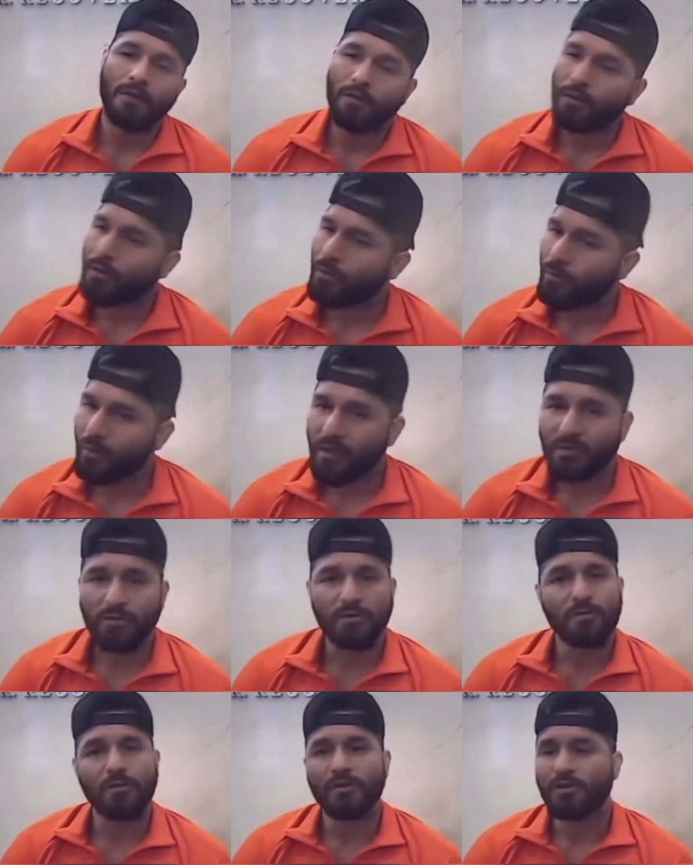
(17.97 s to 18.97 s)
You could
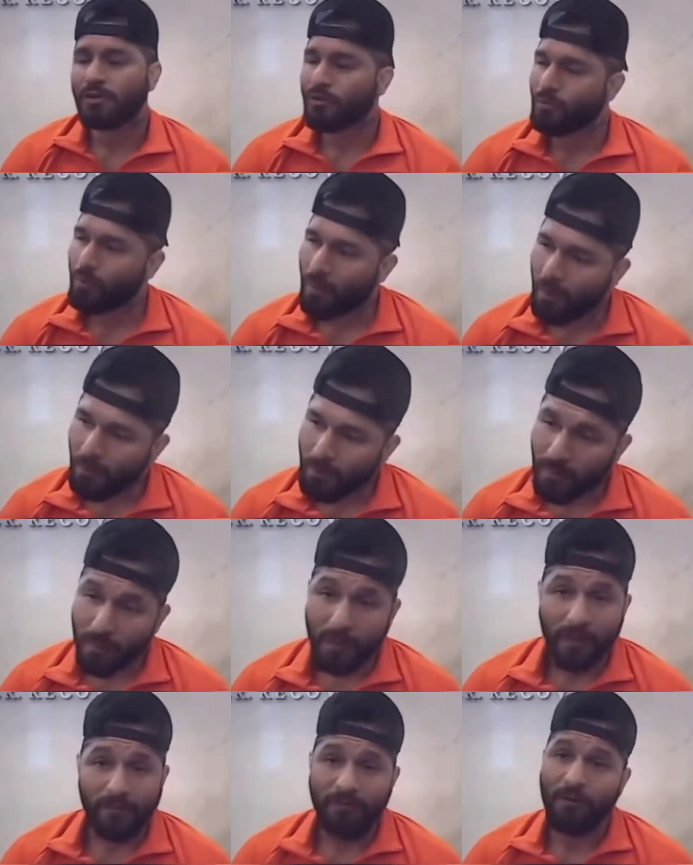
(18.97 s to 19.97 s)
wrestle as much as you want, but
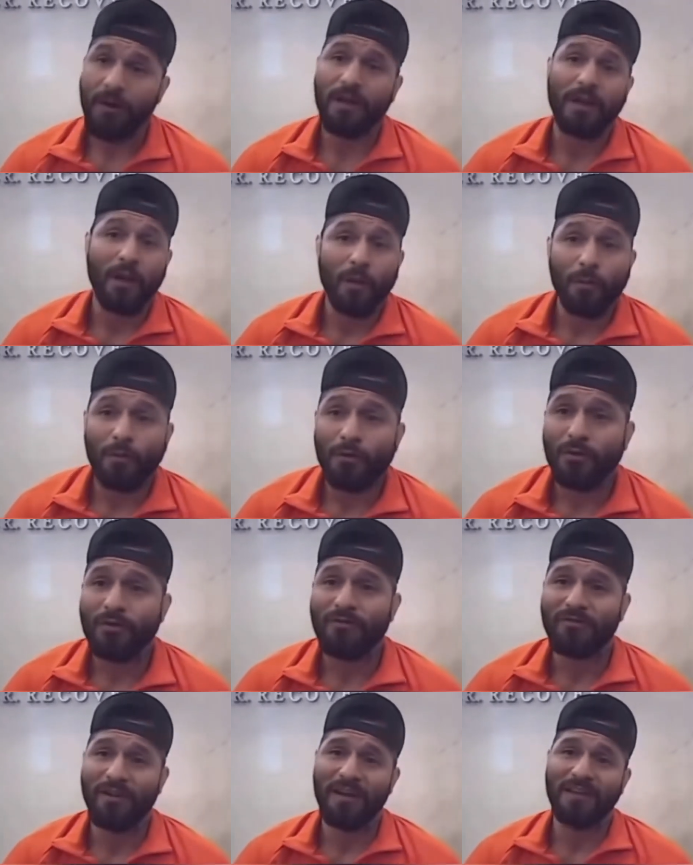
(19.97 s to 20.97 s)
I'm gonna fucking elbow you in
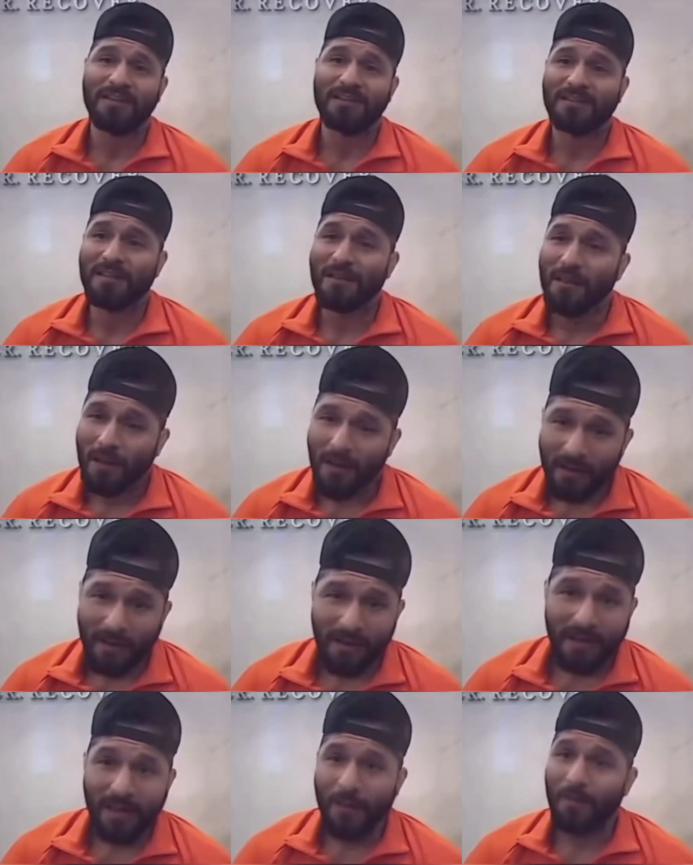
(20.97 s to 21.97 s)
the face. I'm
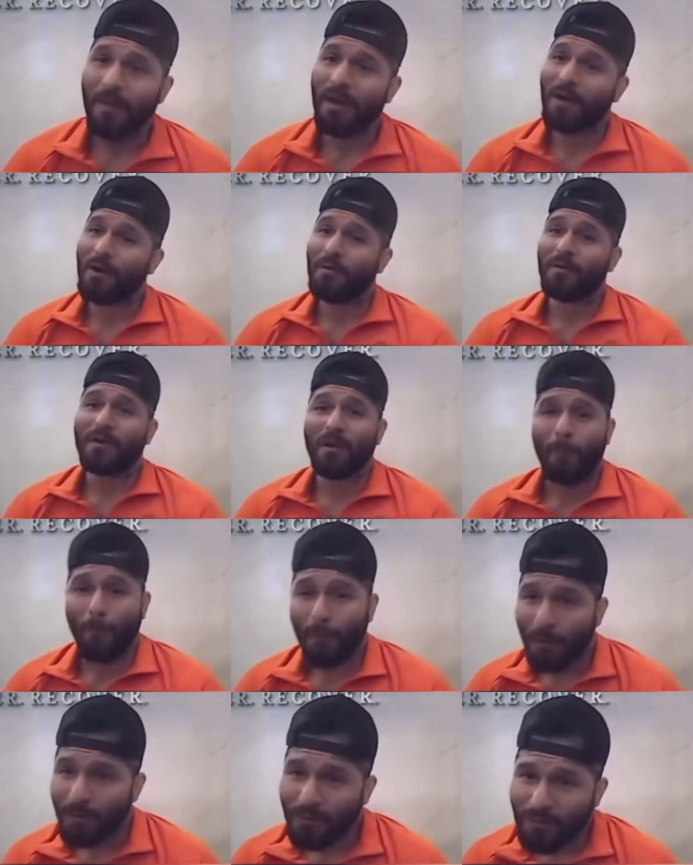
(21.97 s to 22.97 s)
gonna get back up. I'm
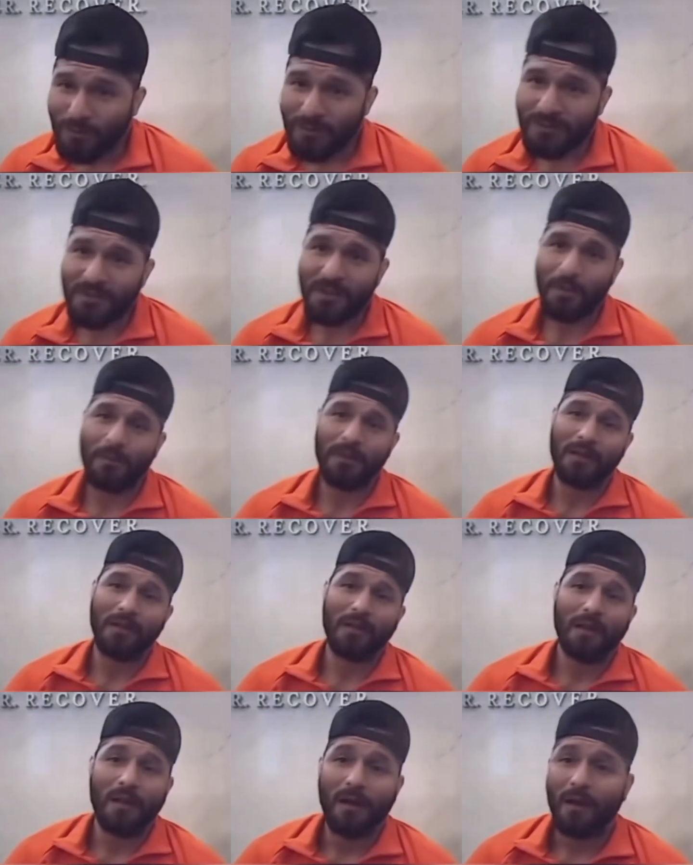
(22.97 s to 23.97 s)
gonna punch you in the stomach.
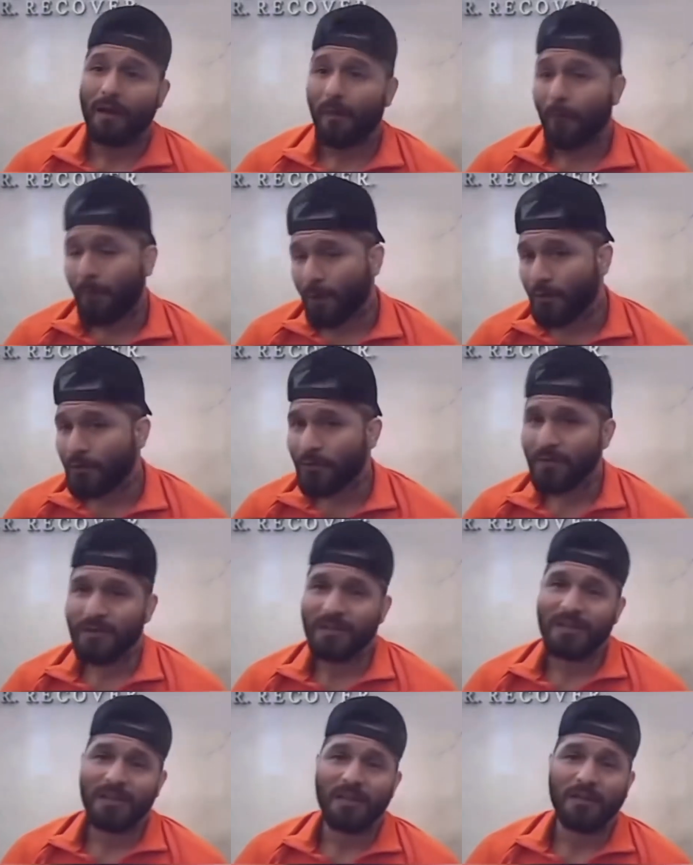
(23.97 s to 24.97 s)
I'm gonna punch you in
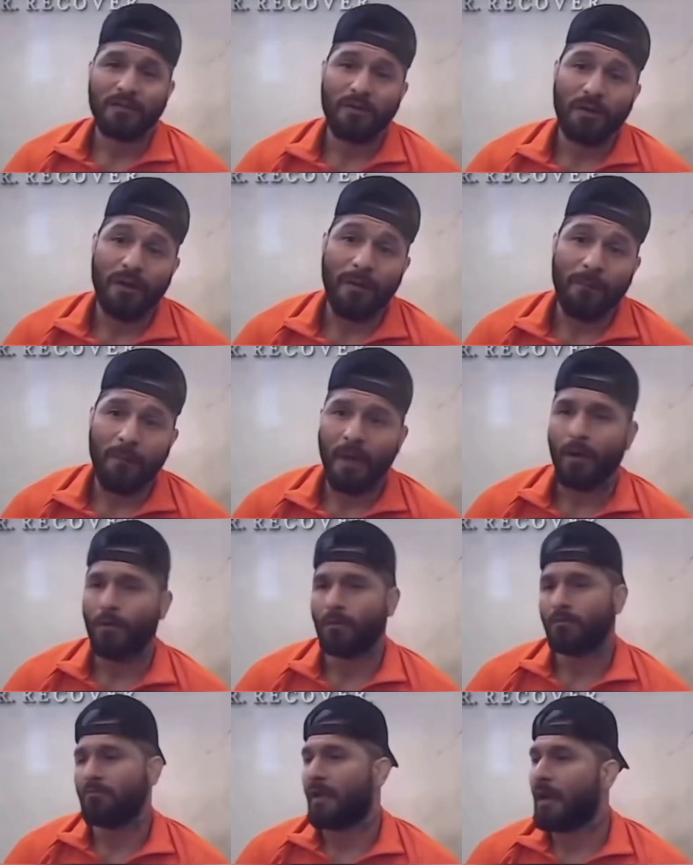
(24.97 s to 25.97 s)
the gonna
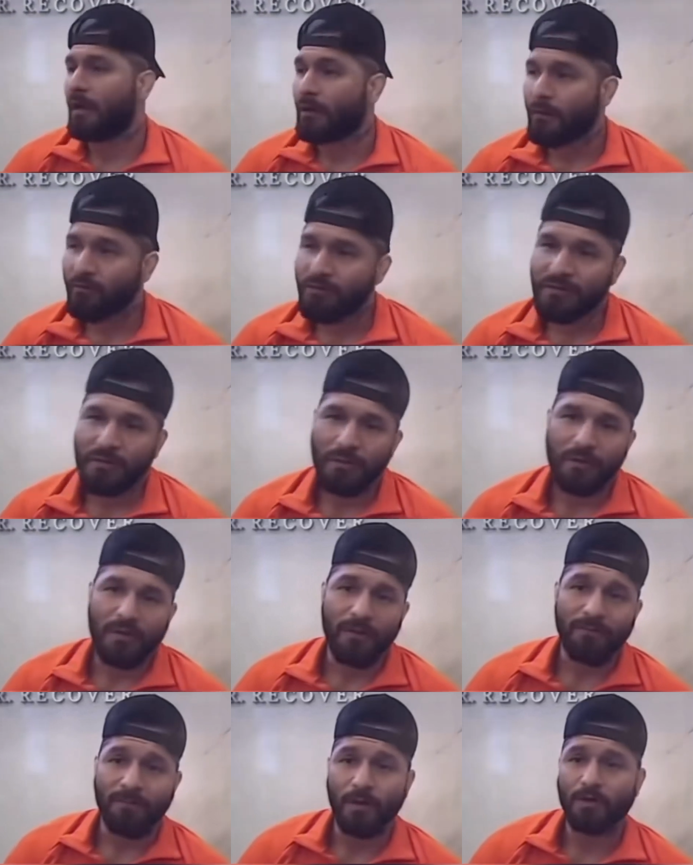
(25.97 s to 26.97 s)
melt. I don't know if it's gonna be
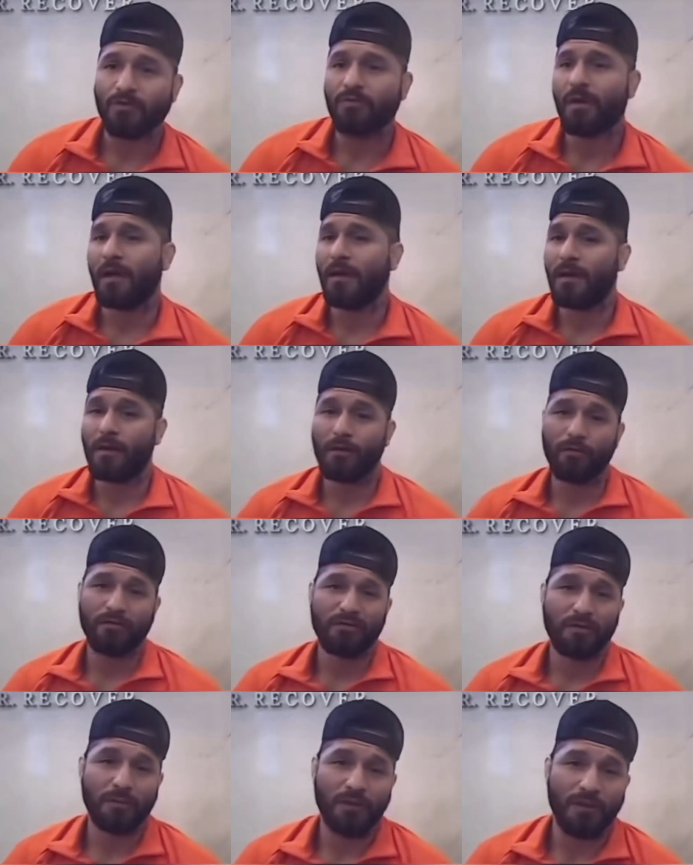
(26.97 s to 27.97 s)
the first round, I don't know if
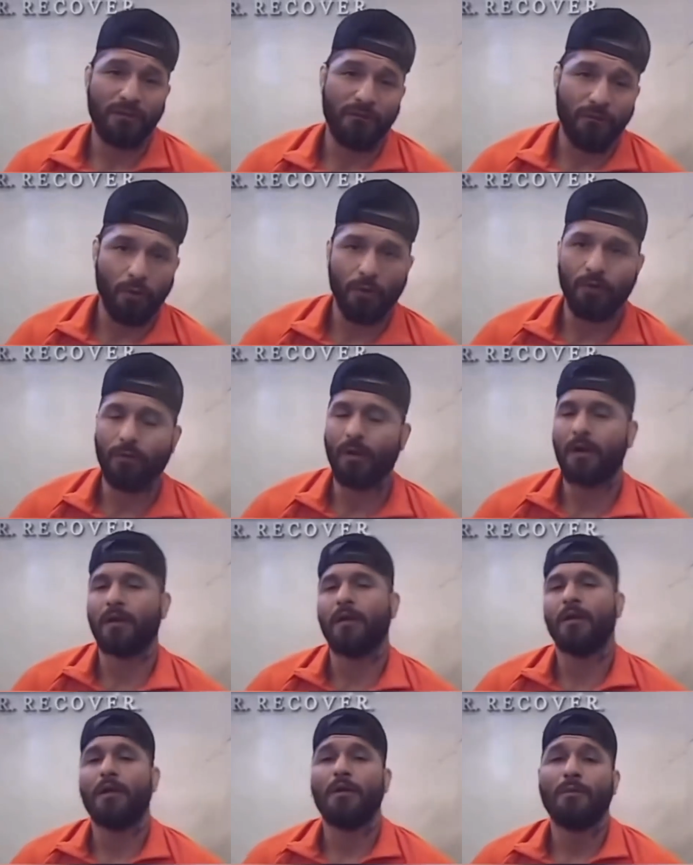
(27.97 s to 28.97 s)
it's gonna be the fourth
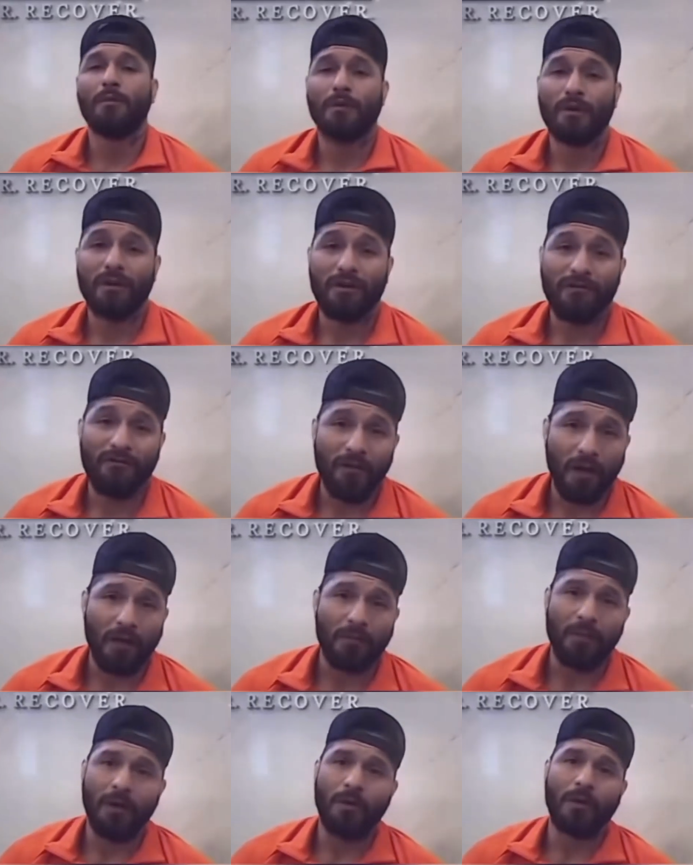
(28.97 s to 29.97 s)
round, but you're gonna
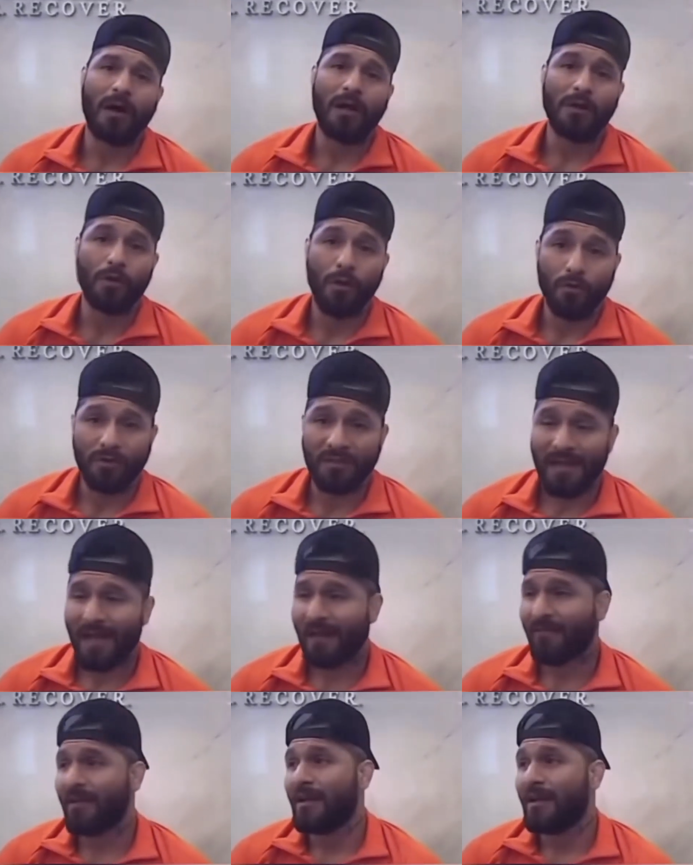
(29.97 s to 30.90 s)
fucking melt like you always have.